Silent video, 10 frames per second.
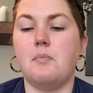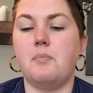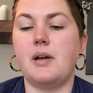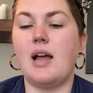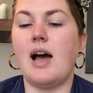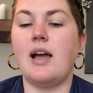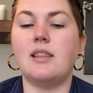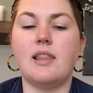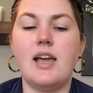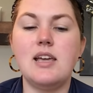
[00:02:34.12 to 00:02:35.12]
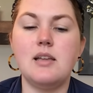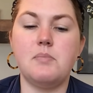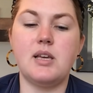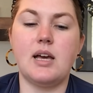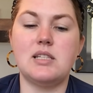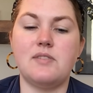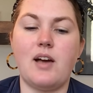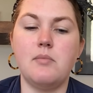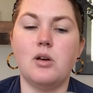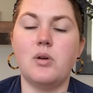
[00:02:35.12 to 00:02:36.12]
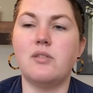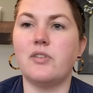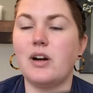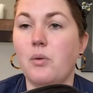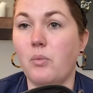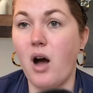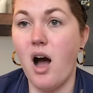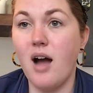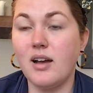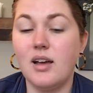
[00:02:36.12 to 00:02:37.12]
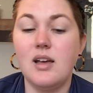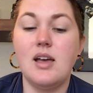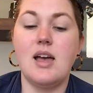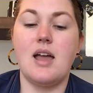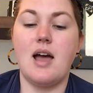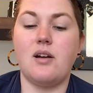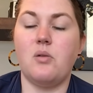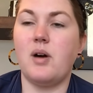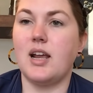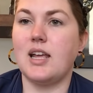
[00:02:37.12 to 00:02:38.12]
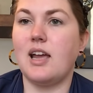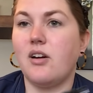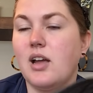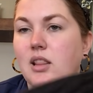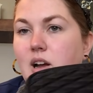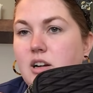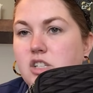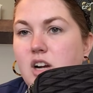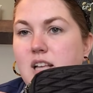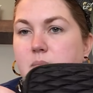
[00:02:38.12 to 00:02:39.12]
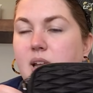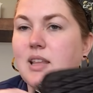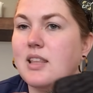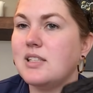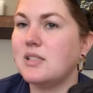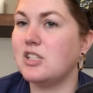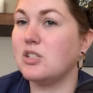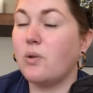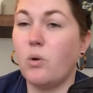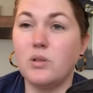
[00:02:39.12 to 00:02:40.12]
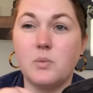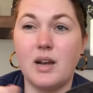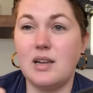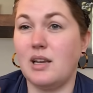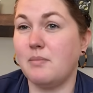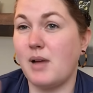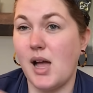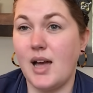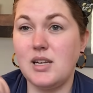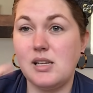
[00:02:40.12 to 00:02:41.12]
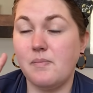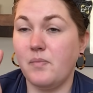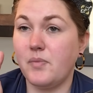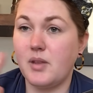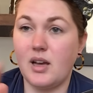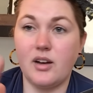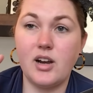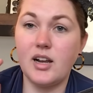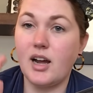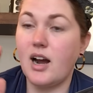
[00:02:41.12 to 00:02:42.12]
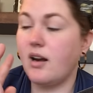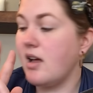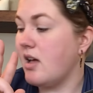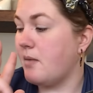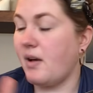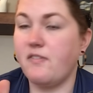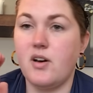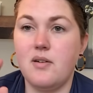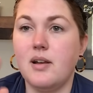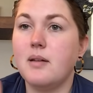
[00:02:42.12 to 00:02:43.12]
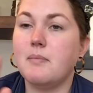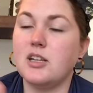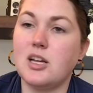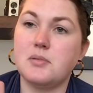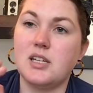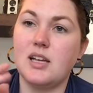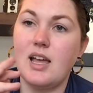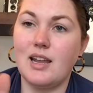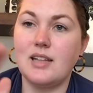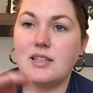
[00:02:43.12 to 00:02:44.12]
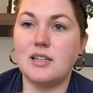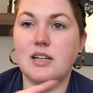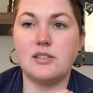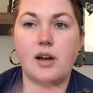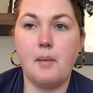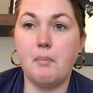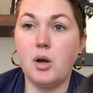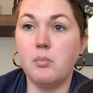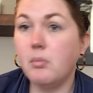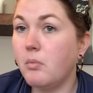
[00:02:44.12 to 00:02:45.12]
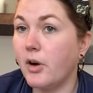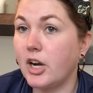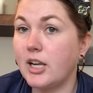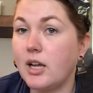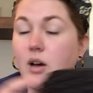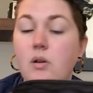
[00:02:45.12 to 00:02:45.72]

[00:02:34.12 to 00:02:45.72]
But I like it because if I'm going for a walk and I don't want to carry a large crossbody, this just holds what I need. My ID, a credit card, my phone, my chapstick, and hand sanitizer, and boom, we're good to go.